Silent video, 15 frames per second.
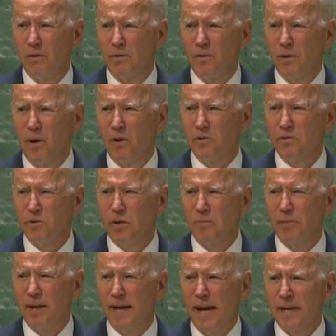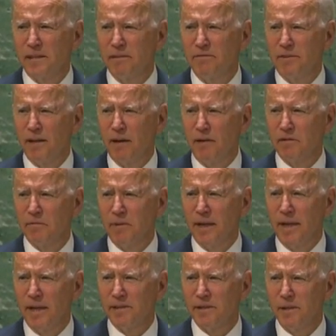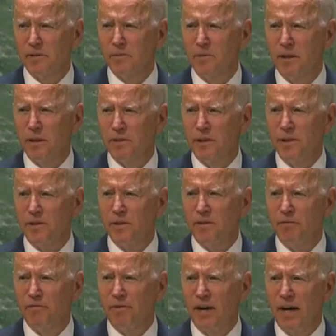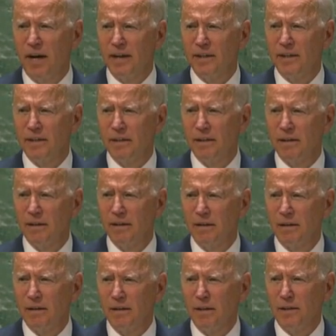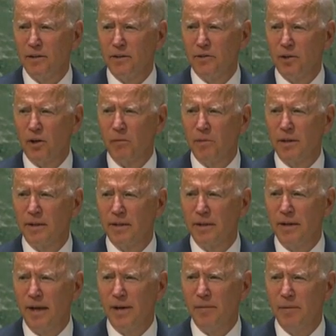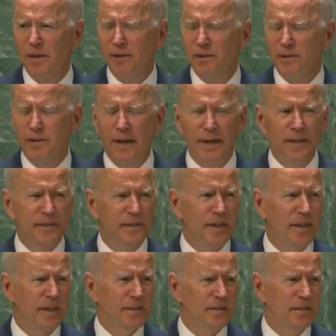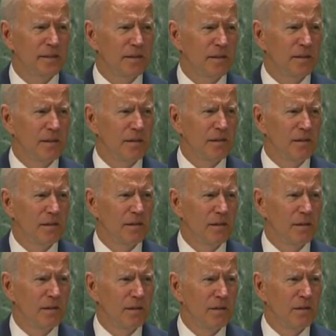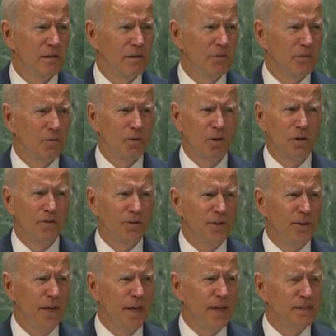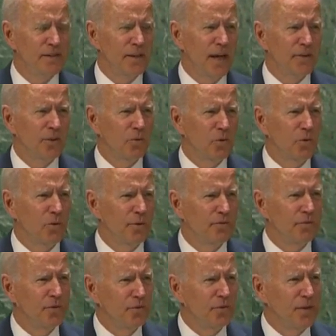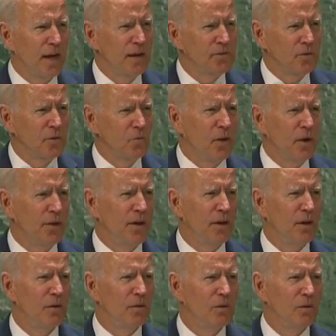Those who commit acts of terrorism against us will continue to find a determined enemy in the United States. The world today is not the world of 2001, though.